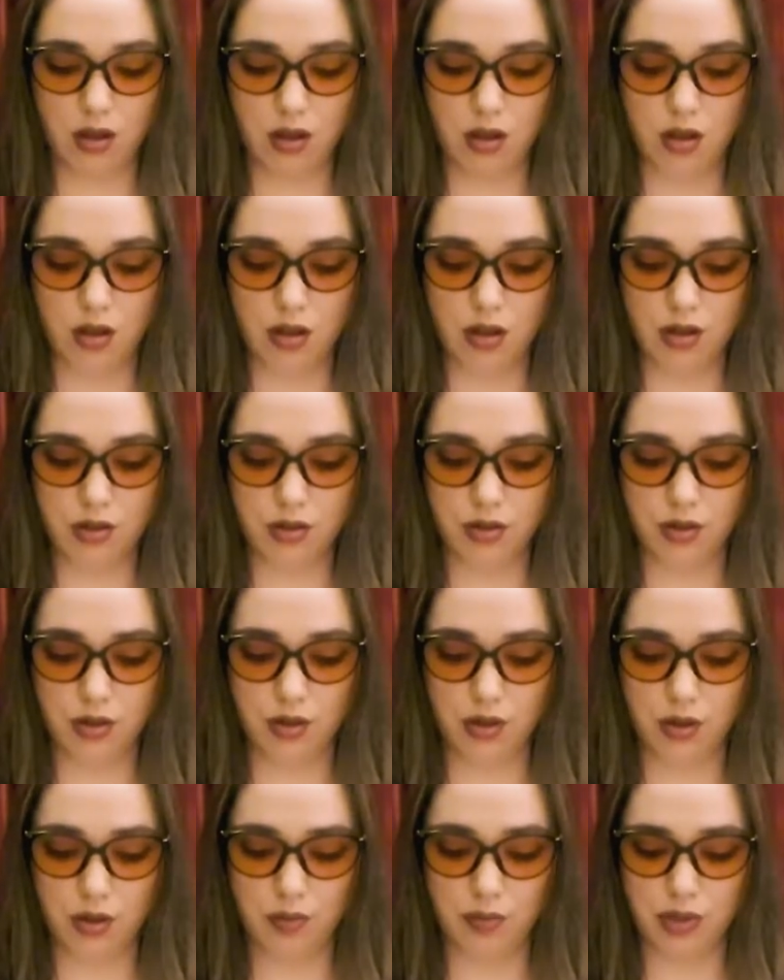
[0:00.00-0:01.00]
Is
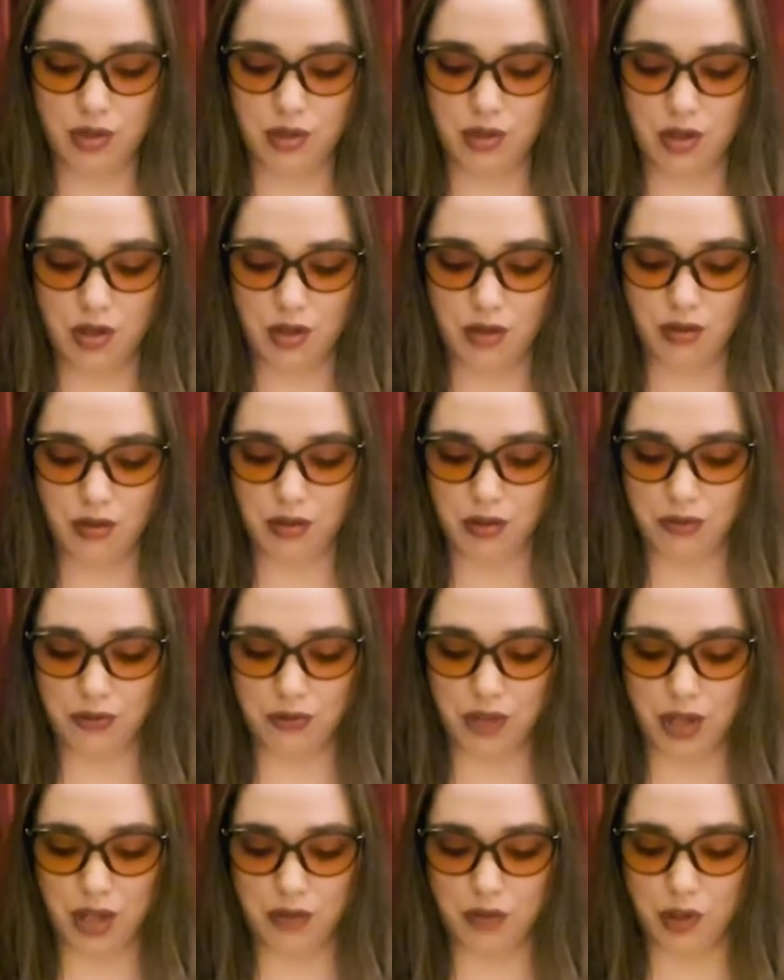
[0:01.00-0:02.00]
there a particular
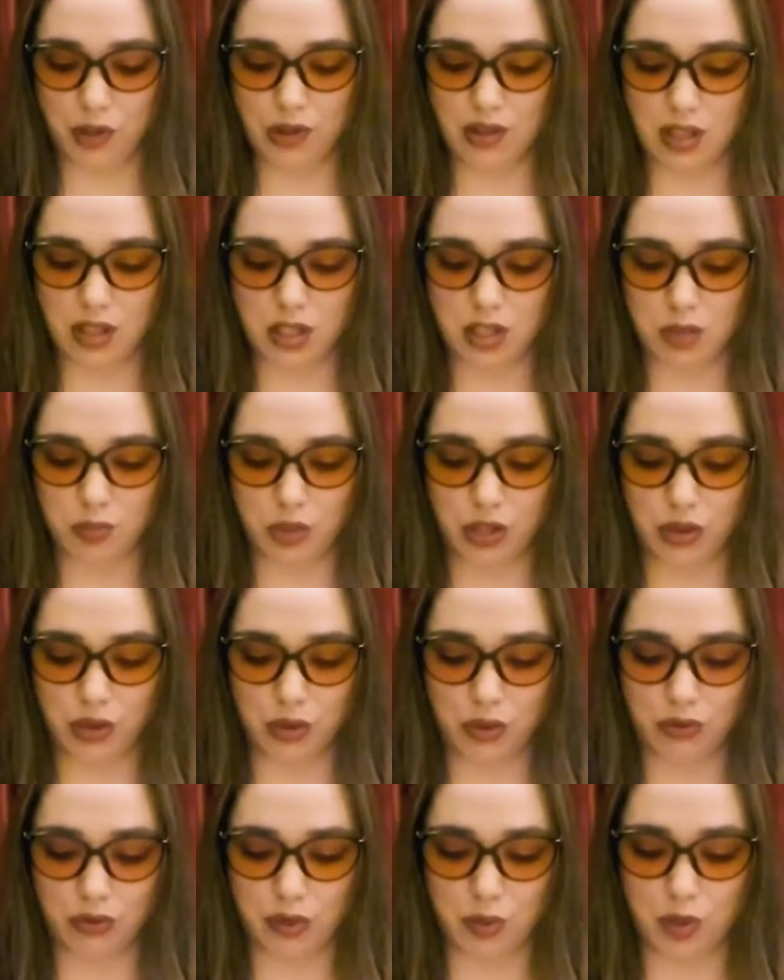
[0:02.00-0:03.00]
flavor in that
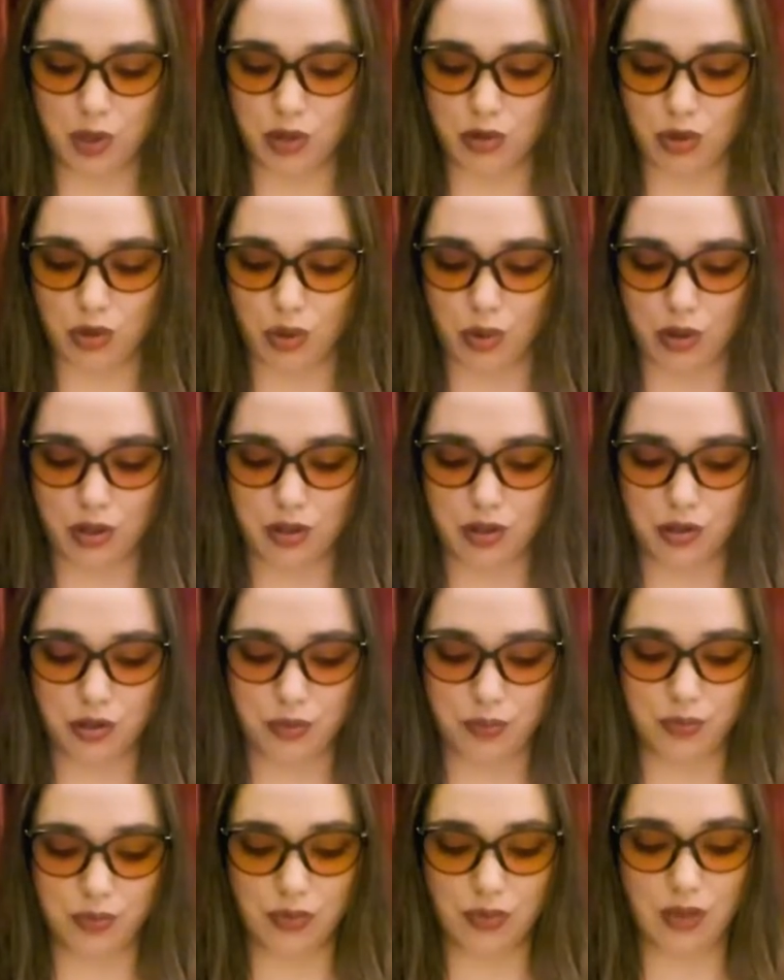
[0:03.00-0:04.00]
sprinkle from your torch?
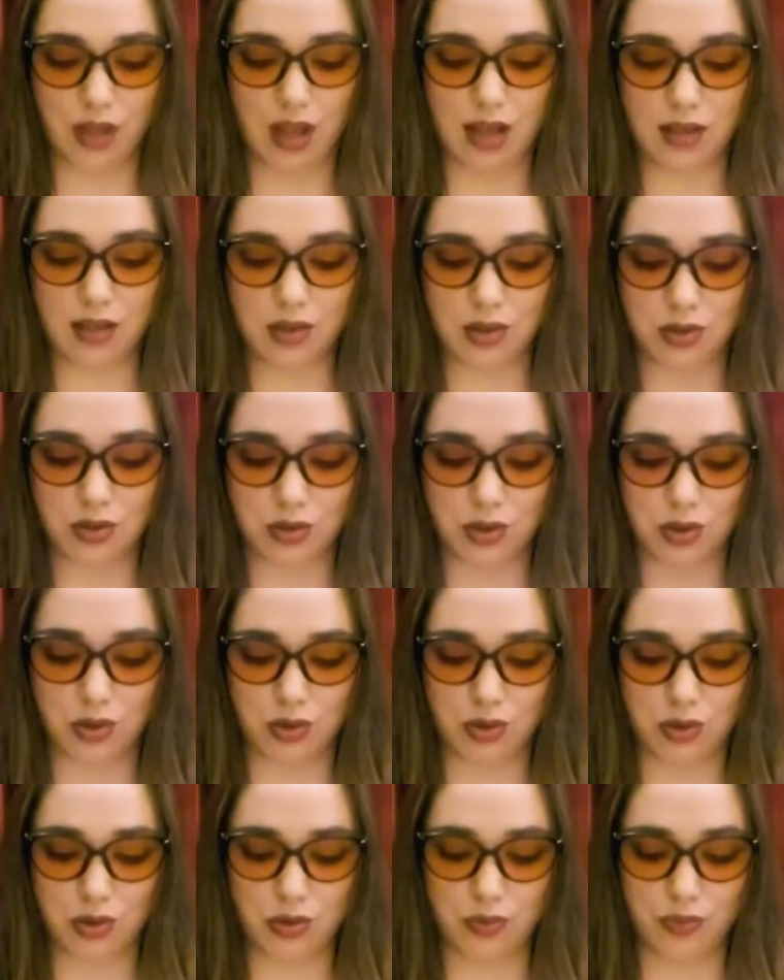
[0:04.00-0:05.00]
asked
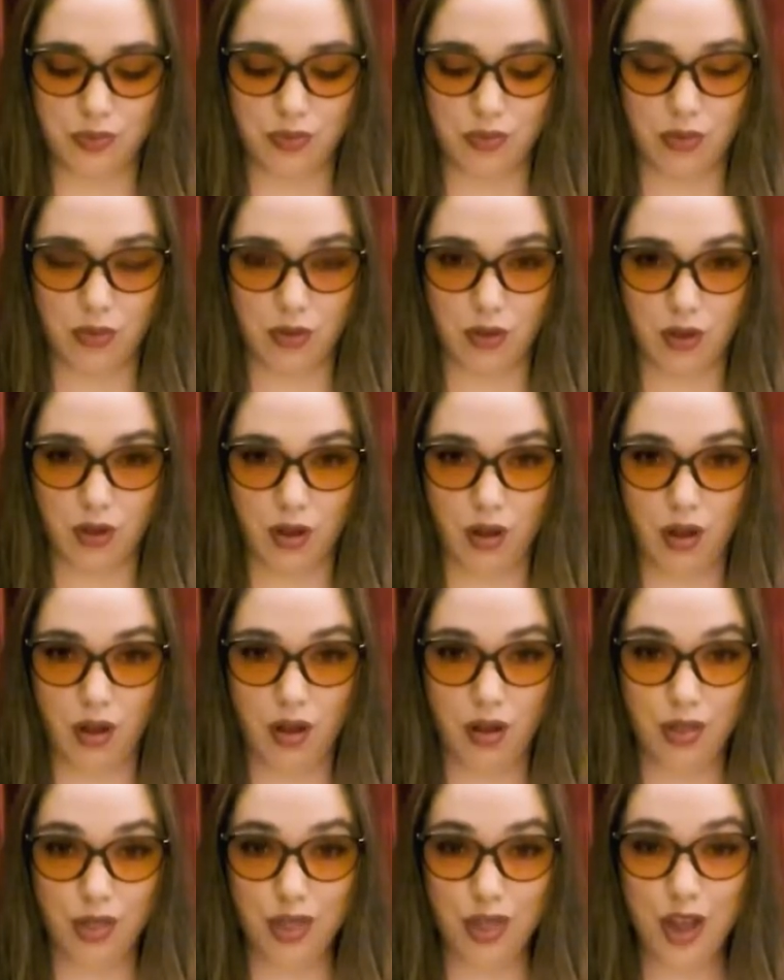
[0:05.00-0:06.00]
Scrooge.
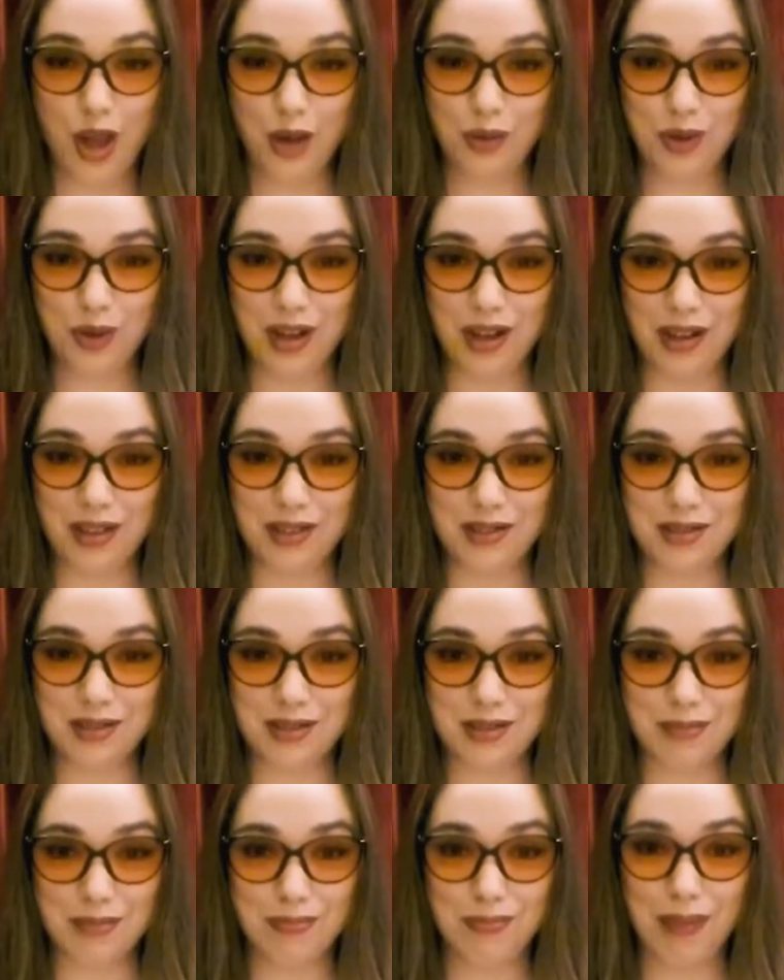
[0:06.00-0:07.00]
There
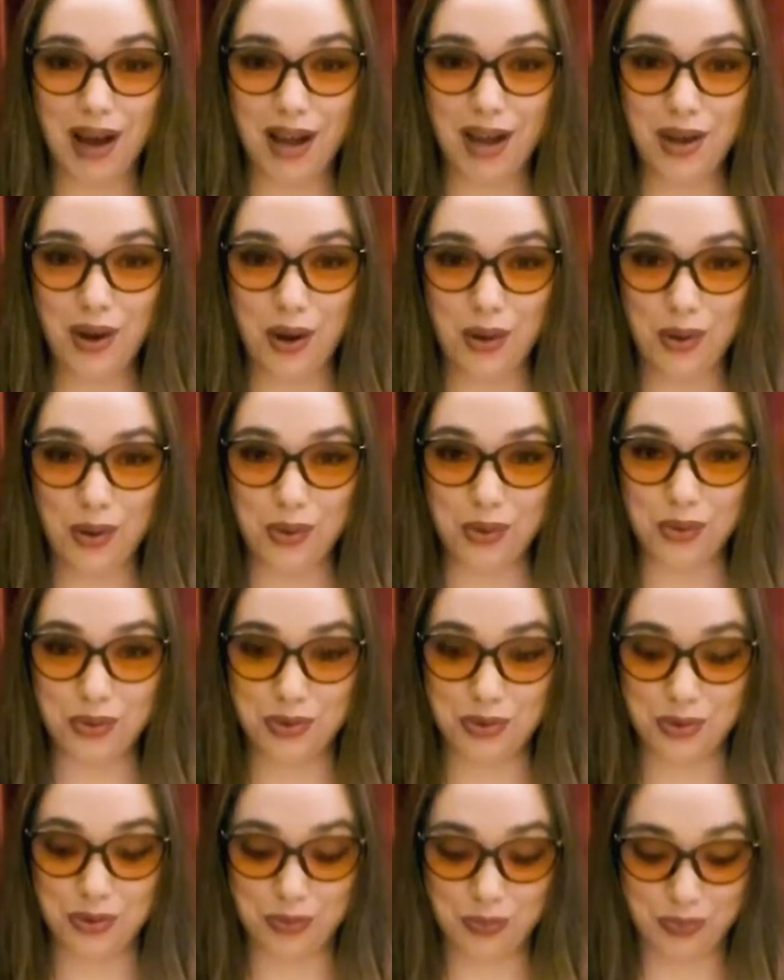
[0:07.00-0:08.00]
is, my
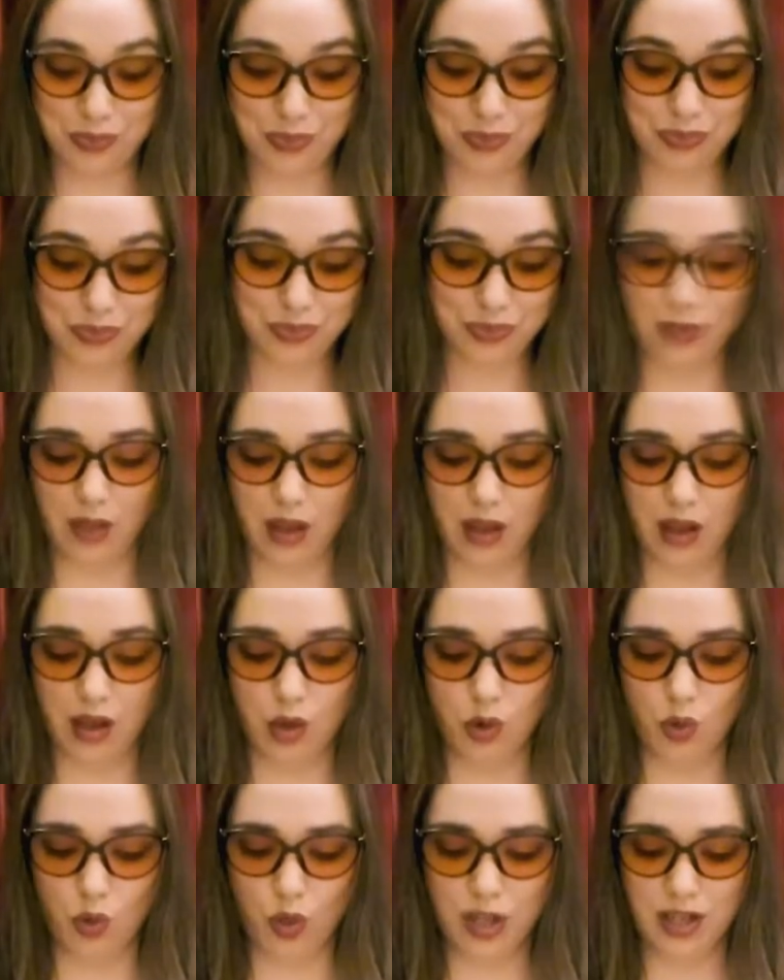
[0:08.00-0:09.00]
own.
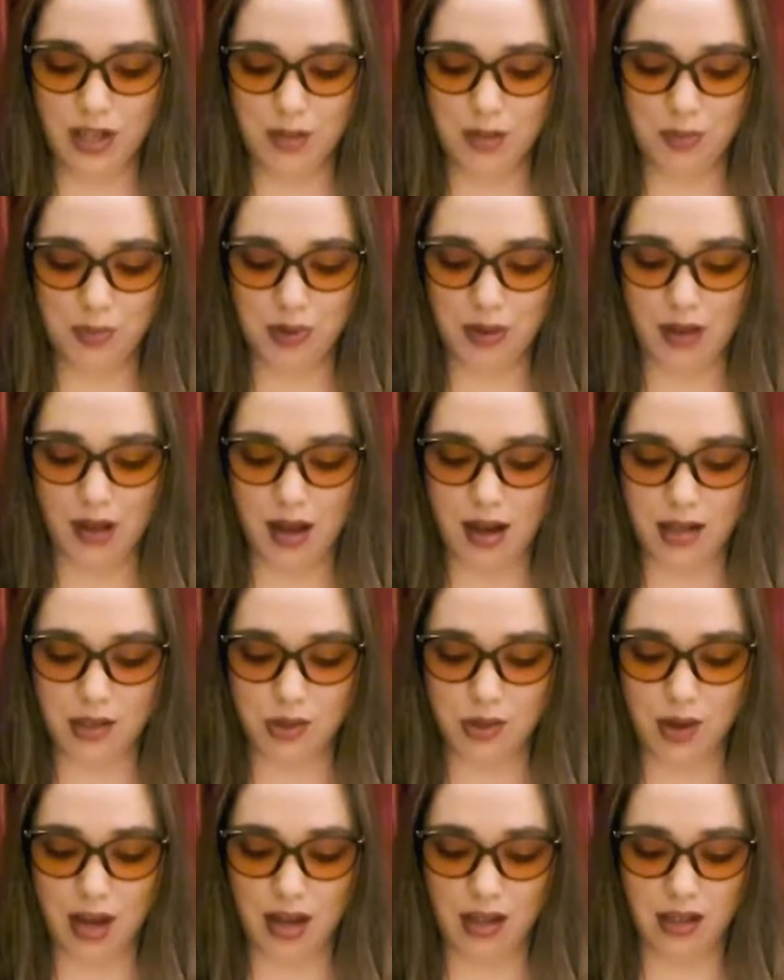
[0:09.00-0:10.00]
Would it apply
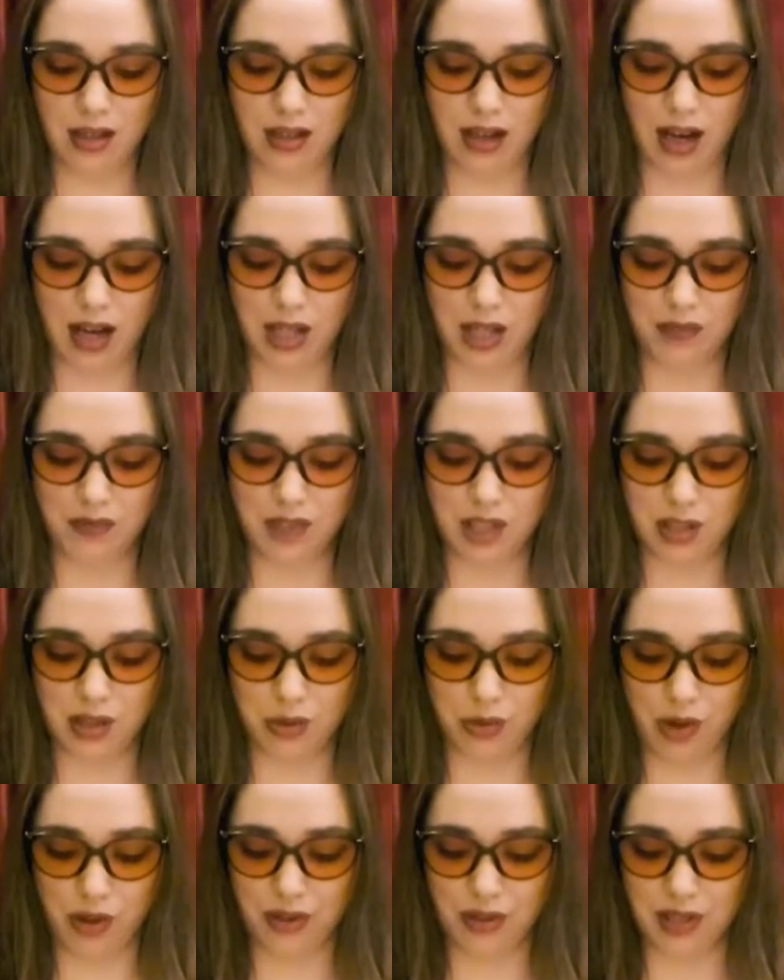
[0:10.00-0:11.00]
to any kind of
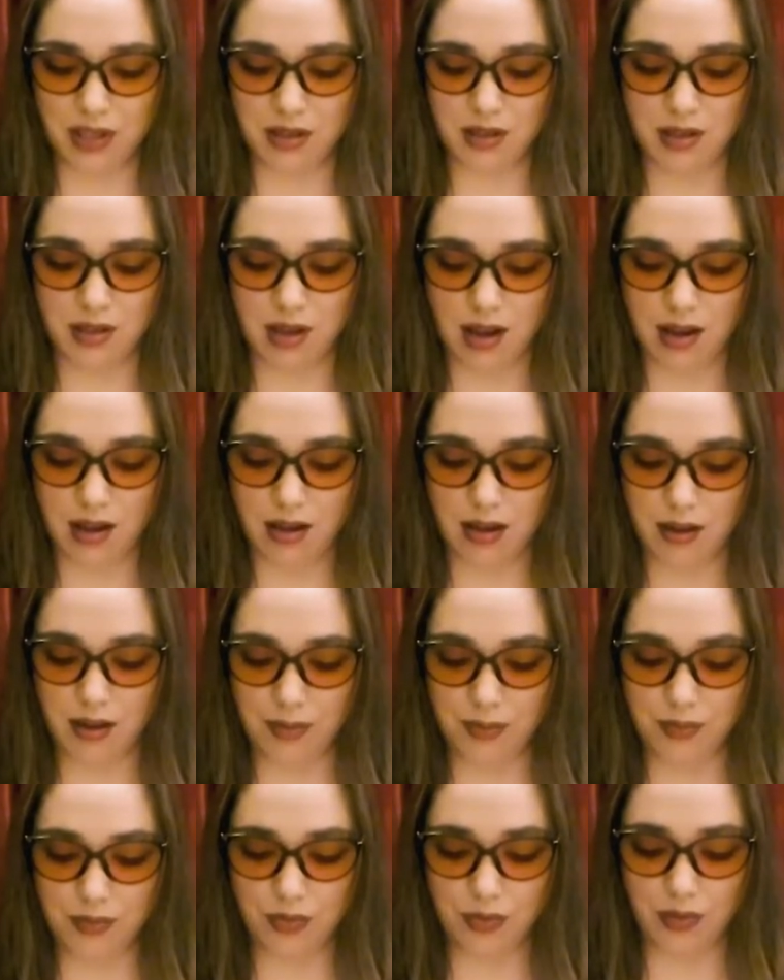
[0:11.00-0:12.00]
dinner on this day?
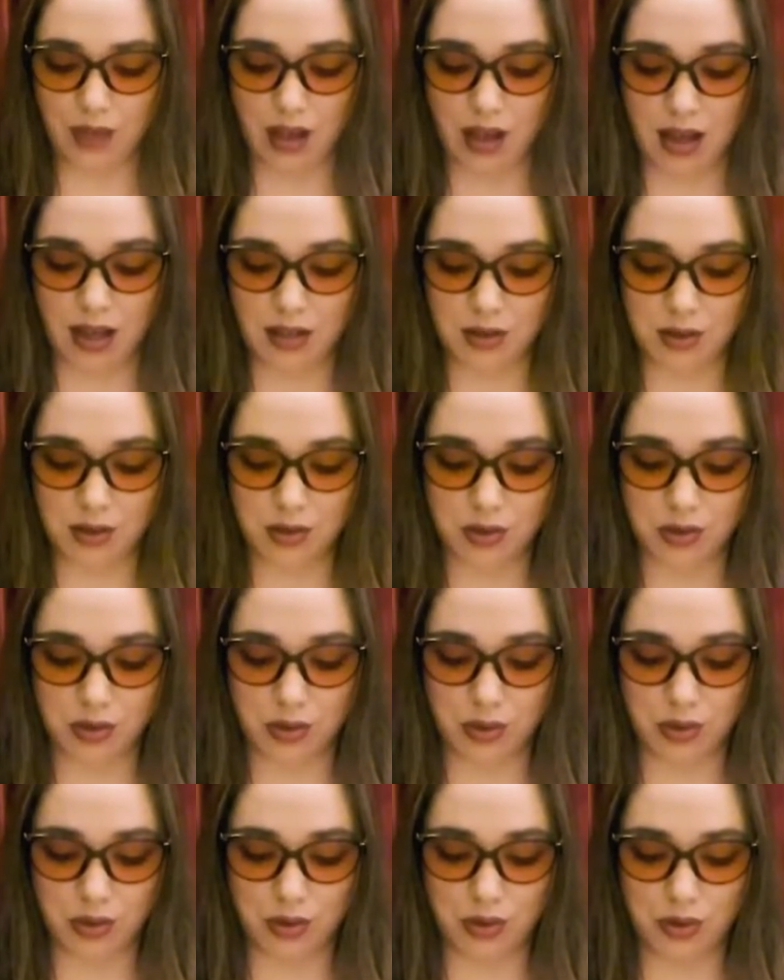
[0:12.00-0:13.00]
asked
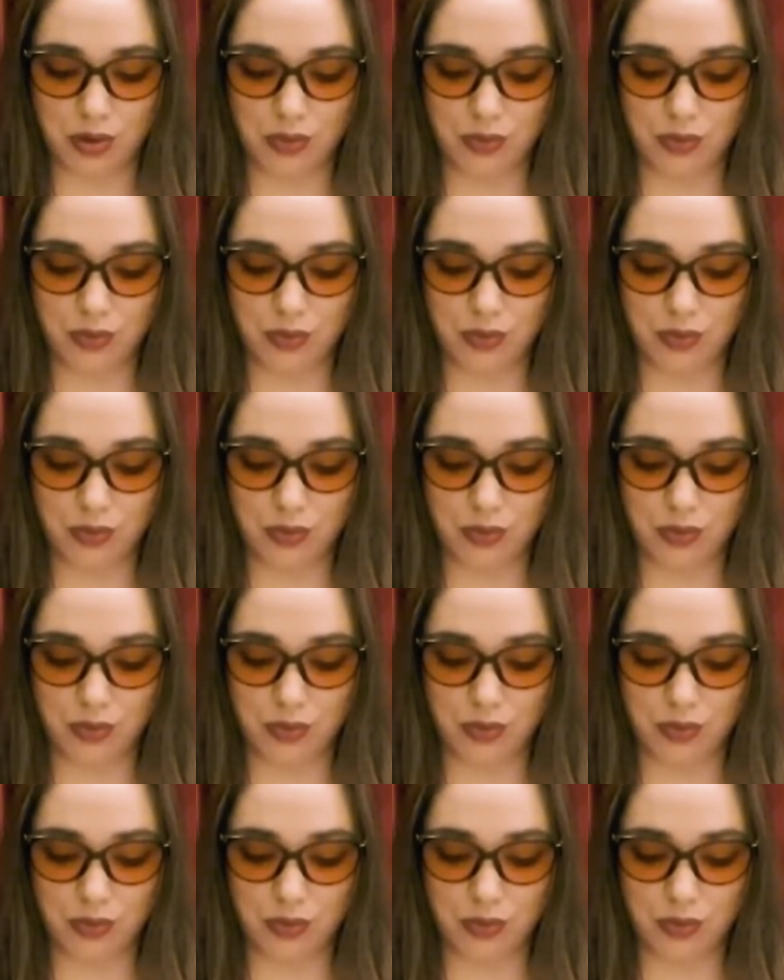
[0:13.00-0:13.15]
Scrooge.